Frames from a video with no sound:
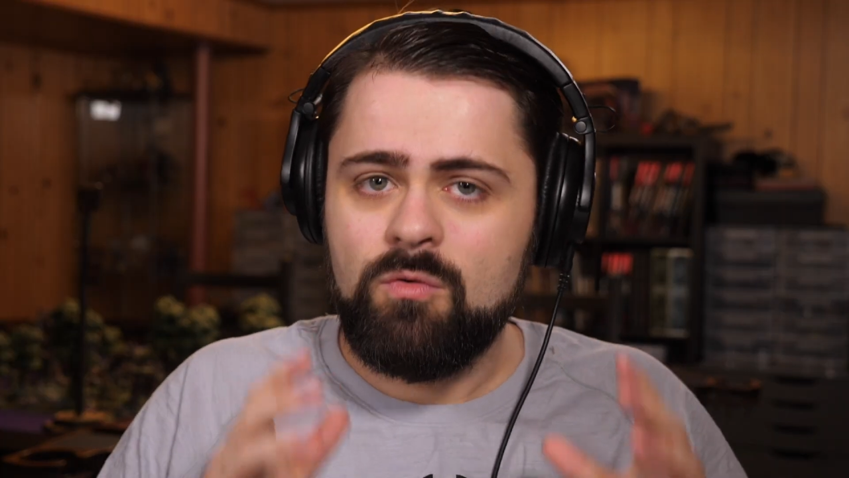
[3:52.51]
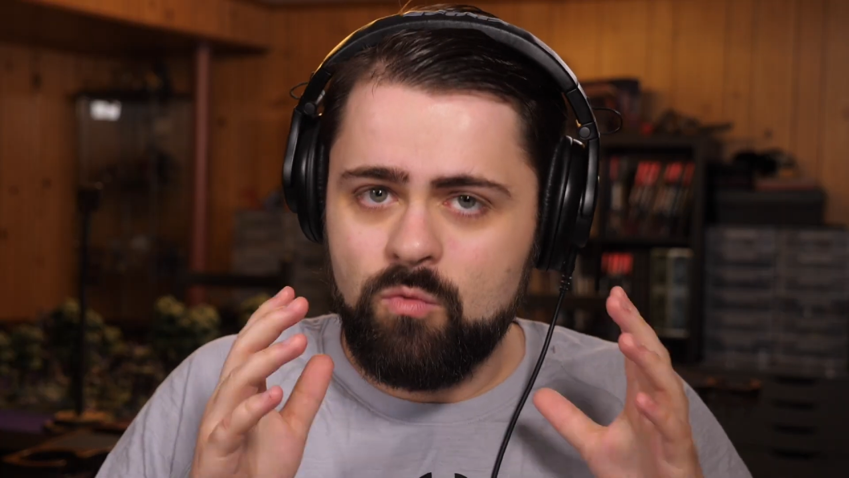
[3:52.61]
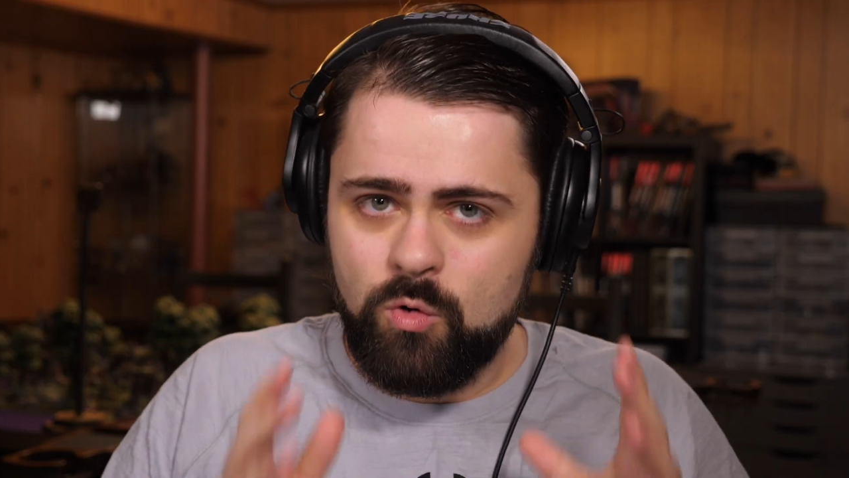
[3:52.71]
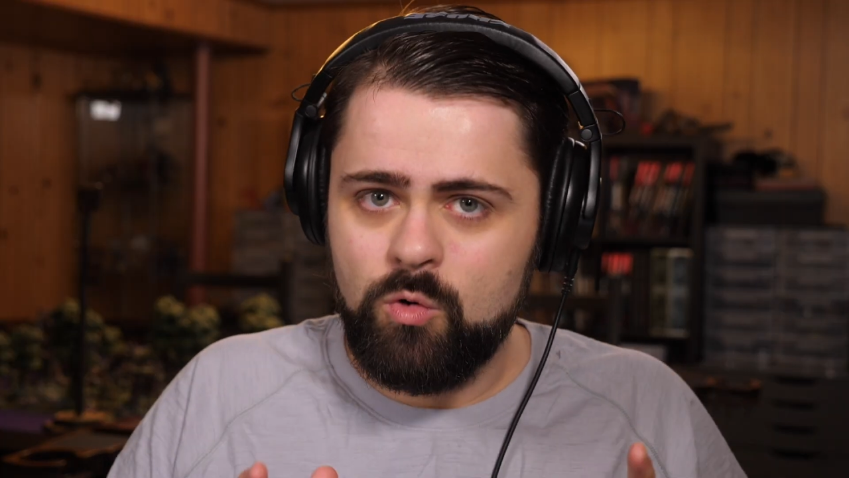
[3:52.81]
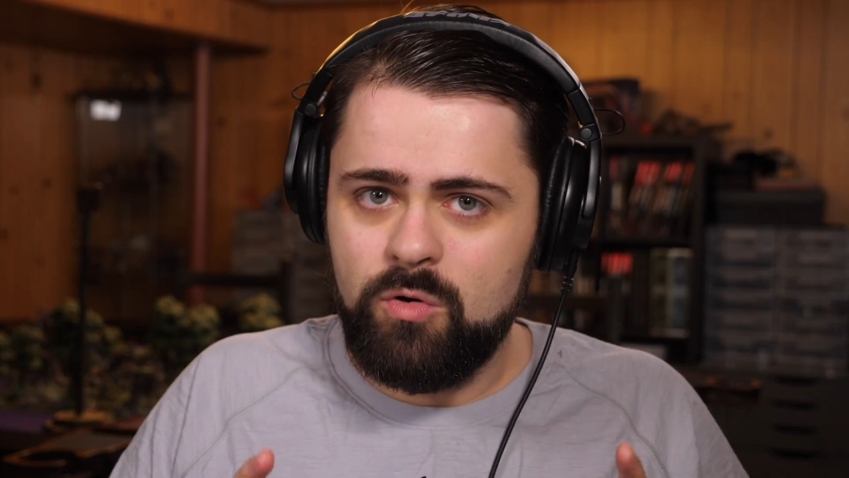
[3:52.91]

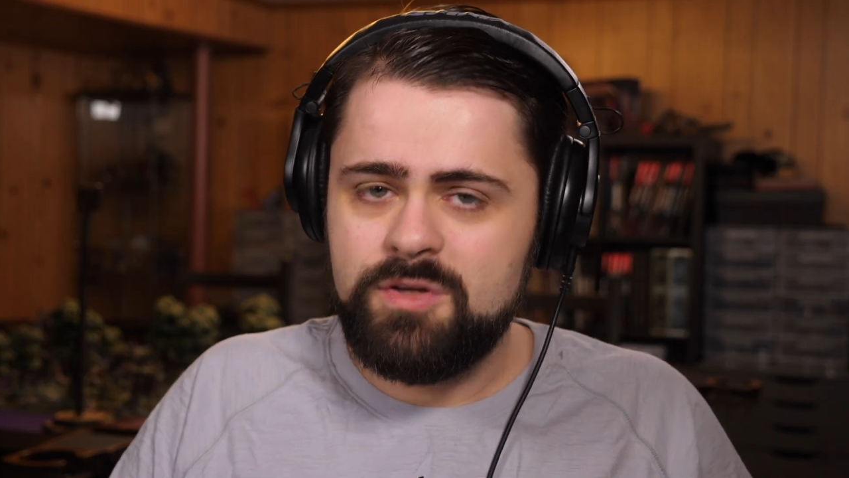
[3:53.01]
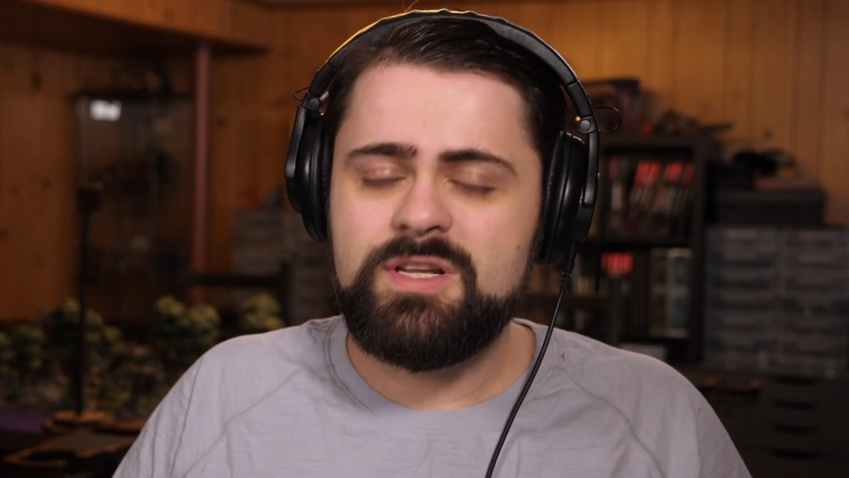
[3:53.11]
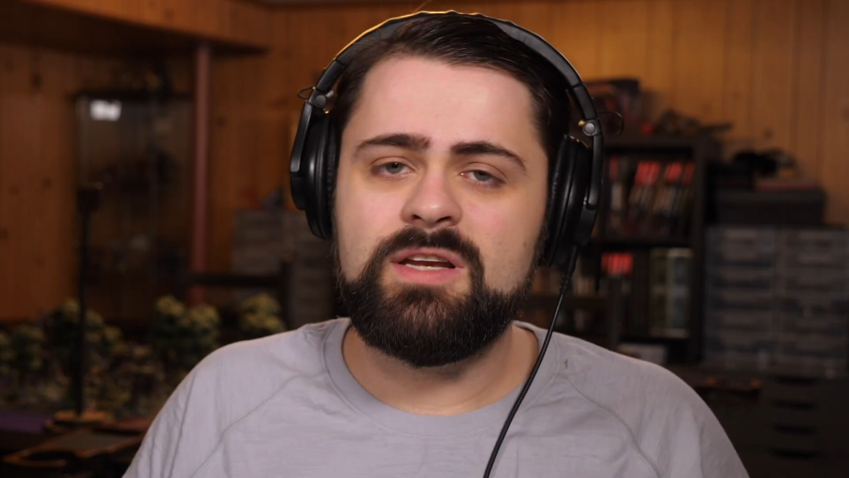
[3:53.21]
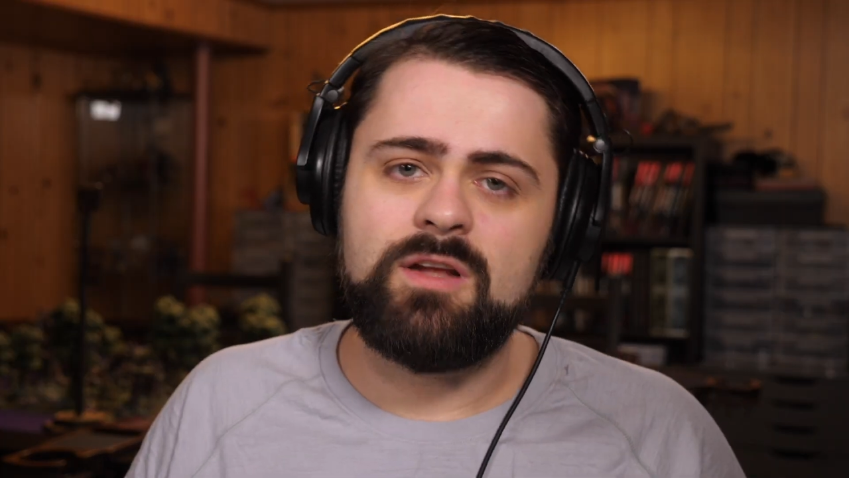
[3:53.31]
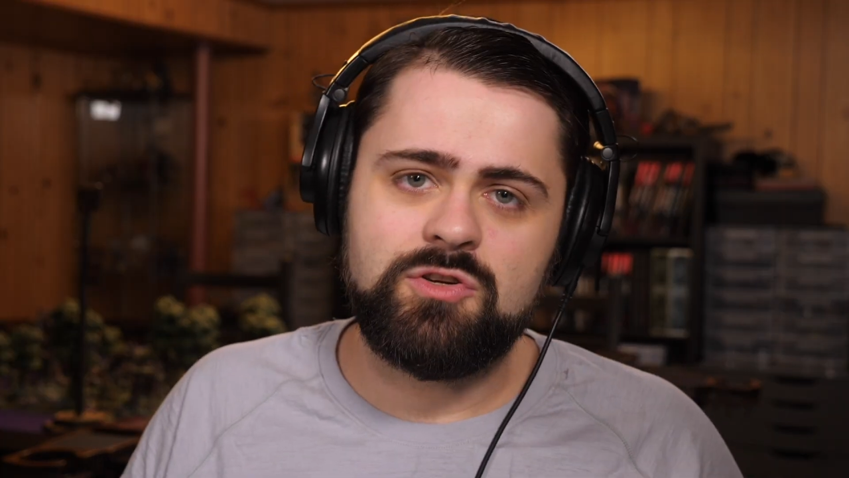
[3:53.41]
rules
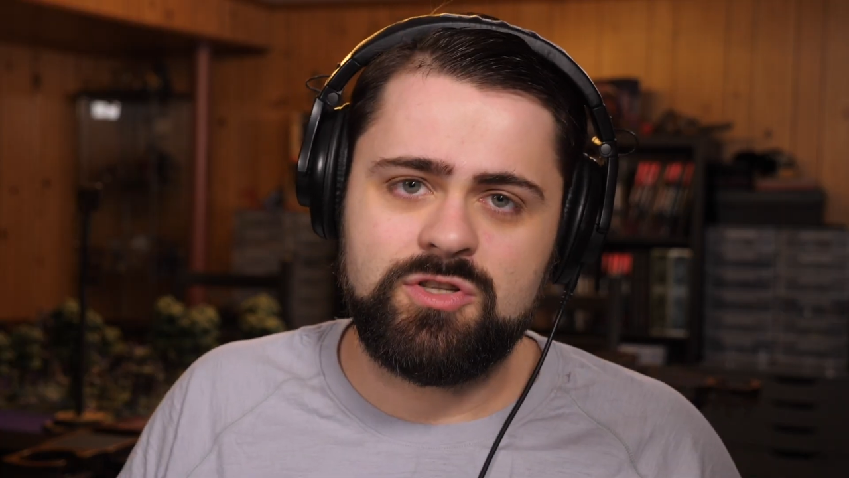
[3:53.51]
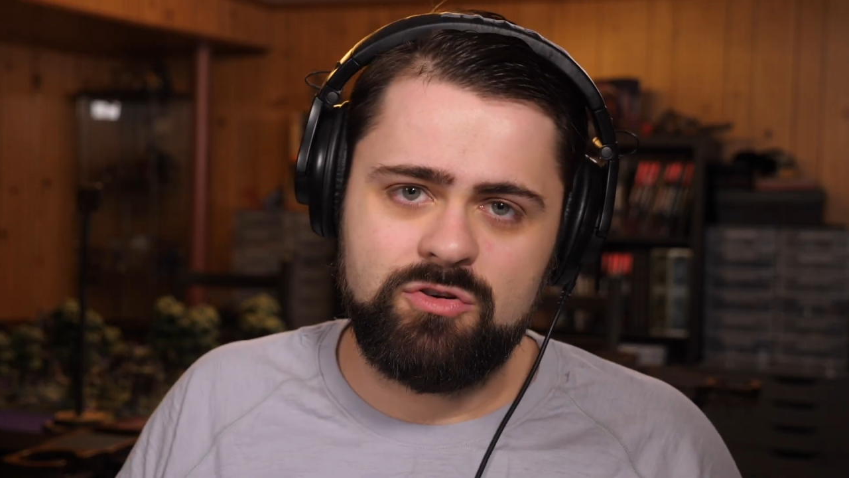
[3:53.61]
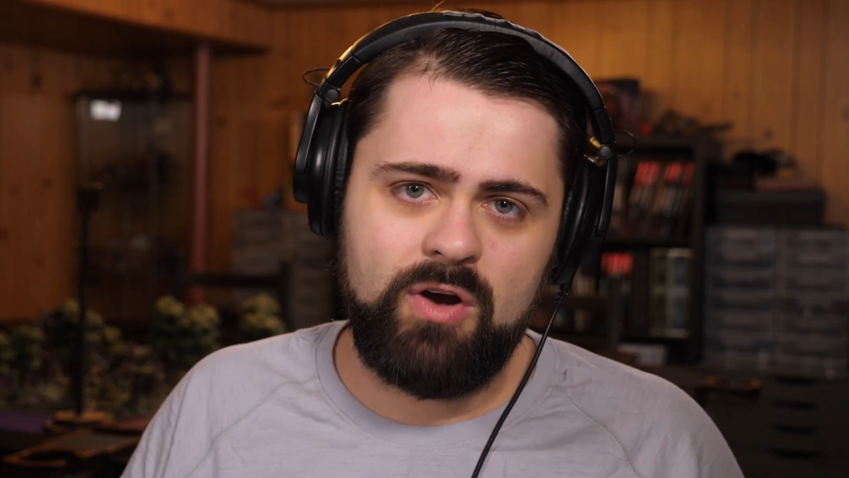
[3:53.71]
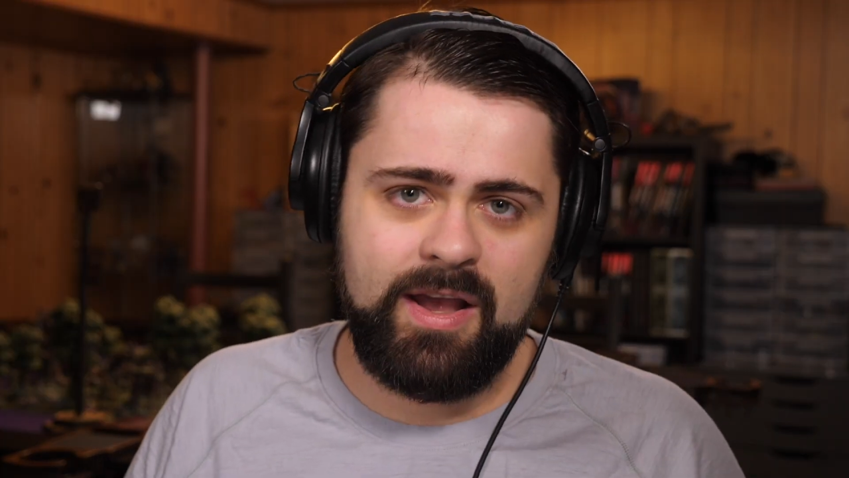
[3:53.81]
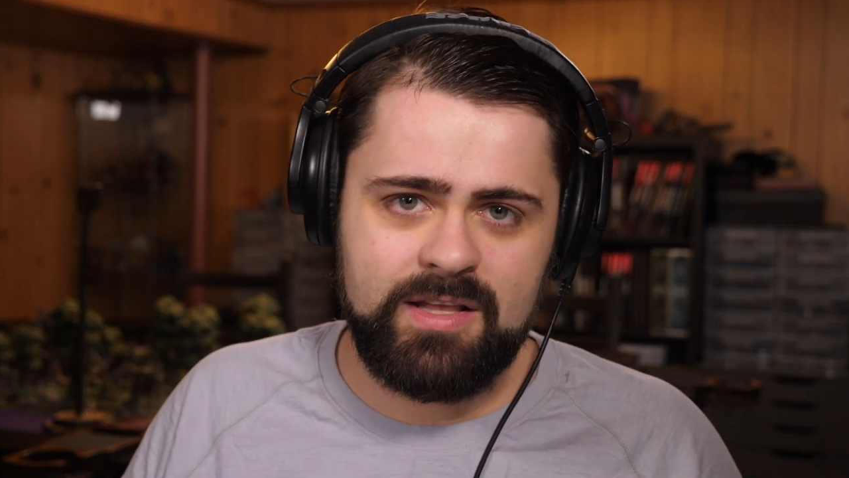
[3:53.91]
in Dungeons &
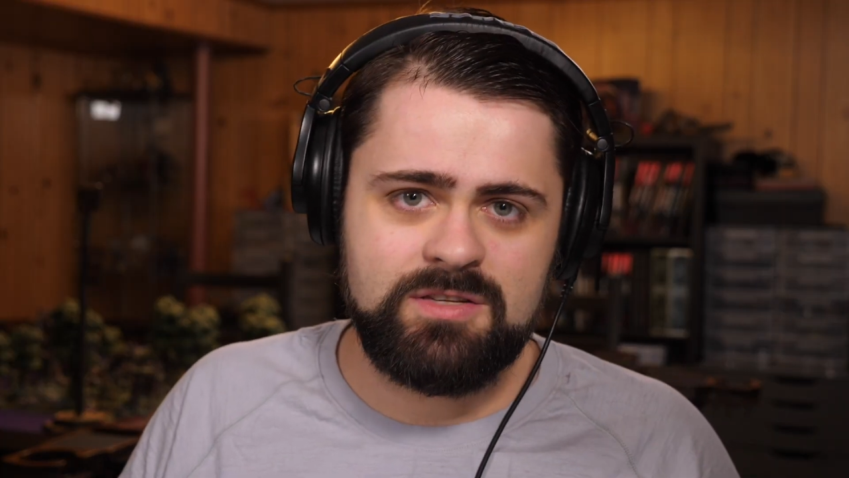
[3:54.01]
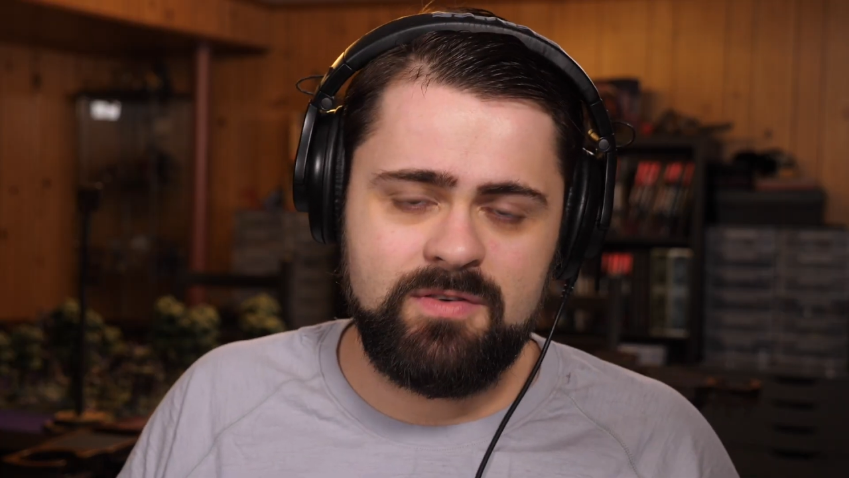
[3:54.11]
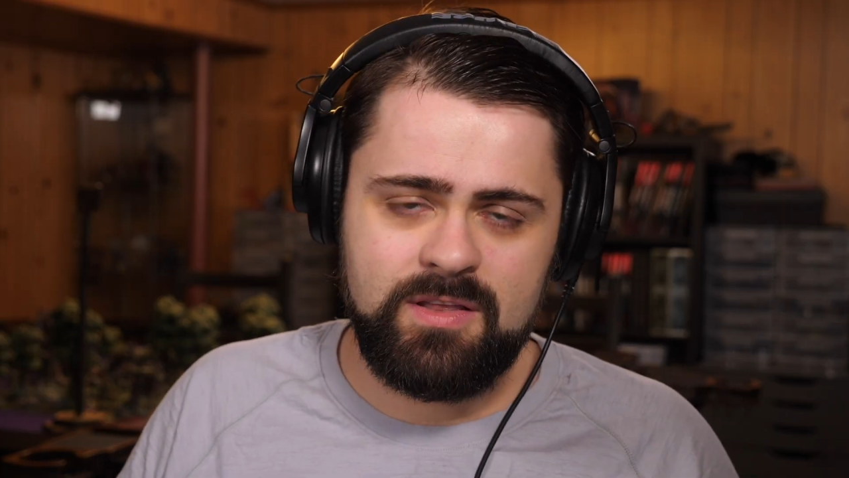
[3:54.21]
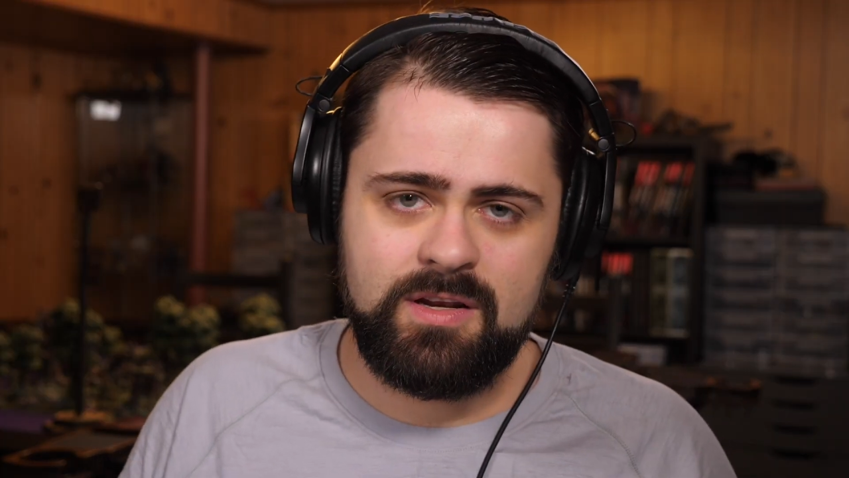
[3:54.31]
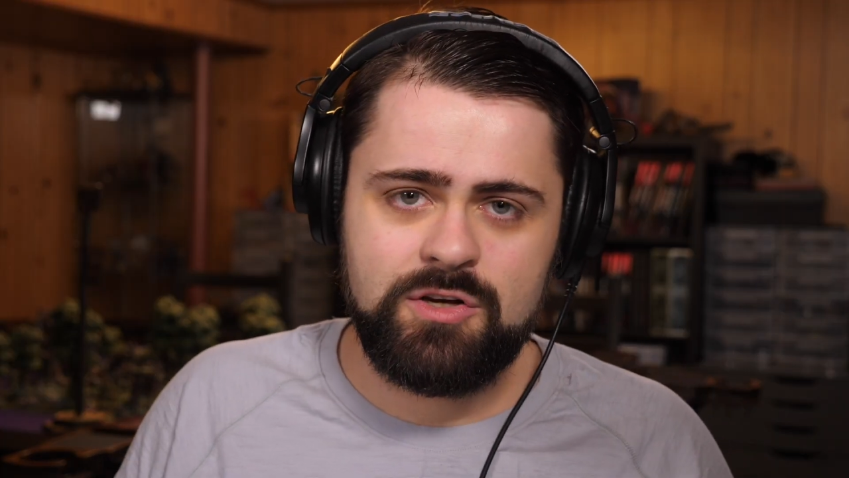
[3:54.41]
Dragons
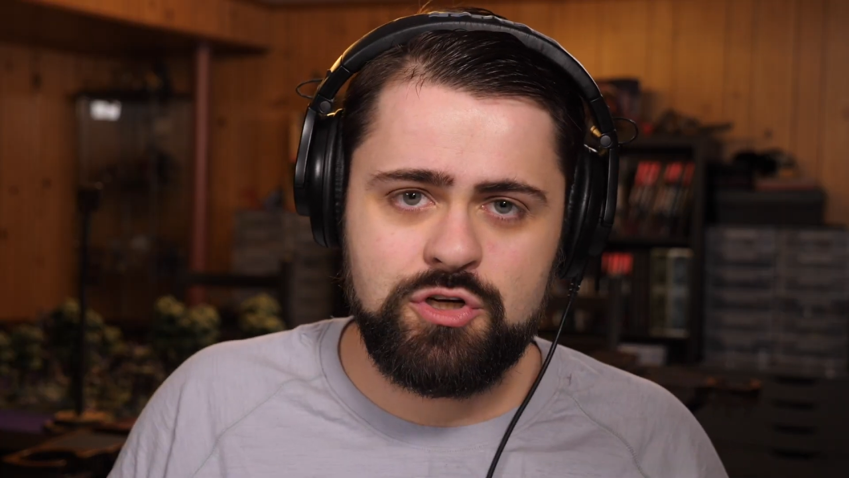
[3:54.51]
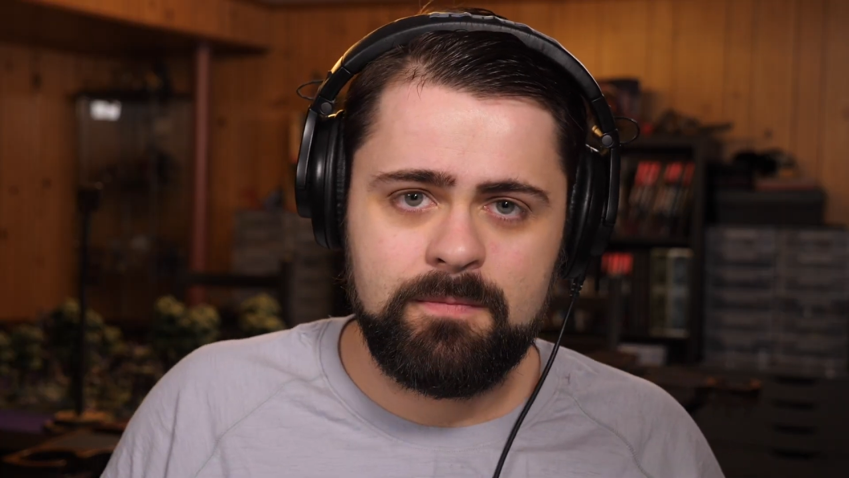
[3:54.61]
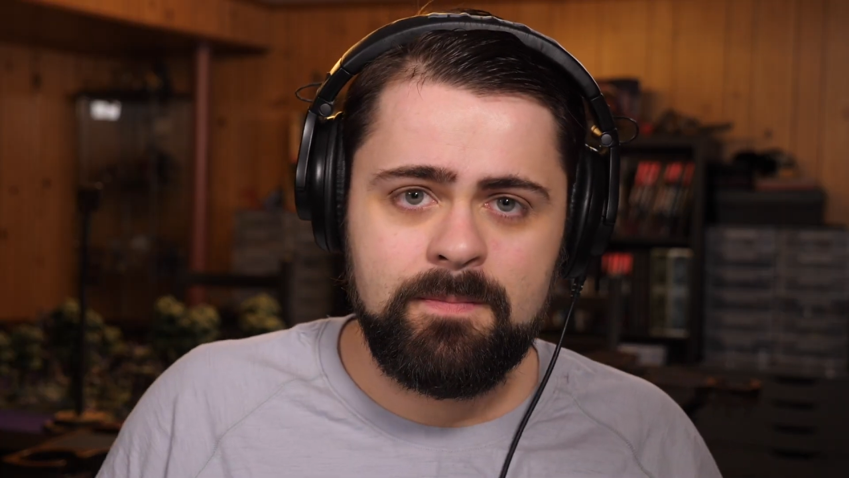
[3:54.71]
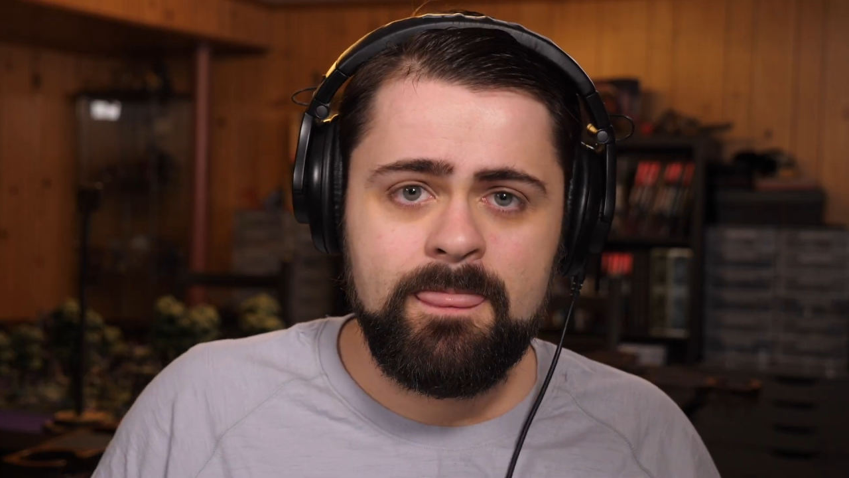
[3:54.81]
5th edition.